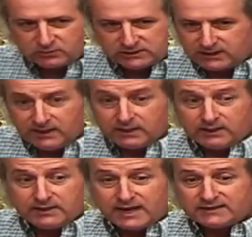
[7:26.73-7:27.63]
was.
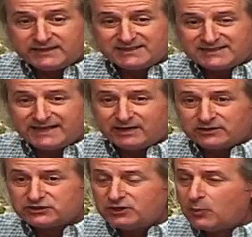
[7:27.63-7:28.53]
Nothing's there.
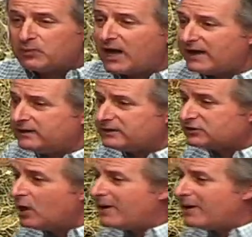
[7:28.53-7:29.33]
There's no blood. There's no